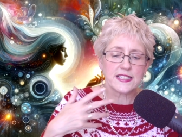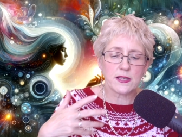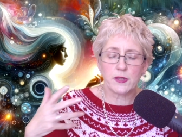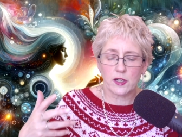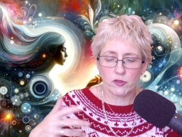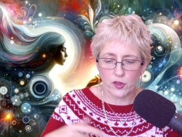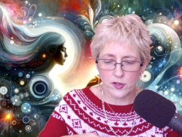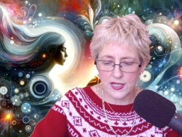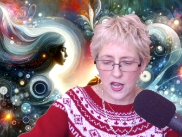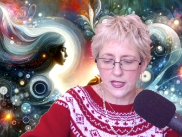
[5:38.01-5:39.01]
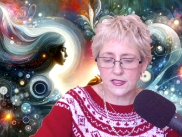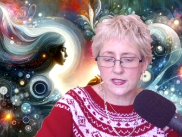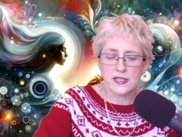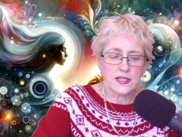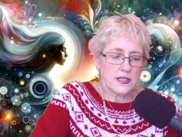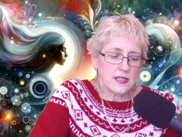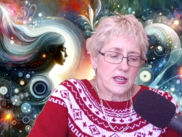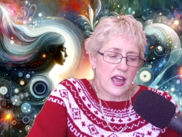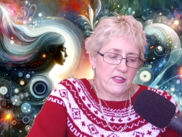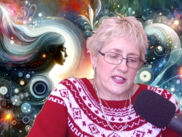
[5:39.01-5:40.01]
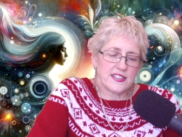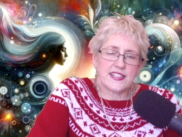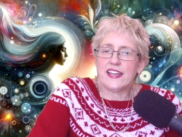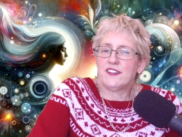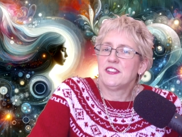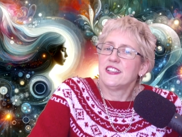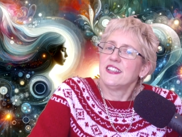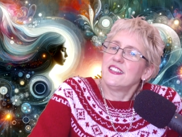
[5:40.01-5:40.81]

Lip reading: Something along those lines. And then say,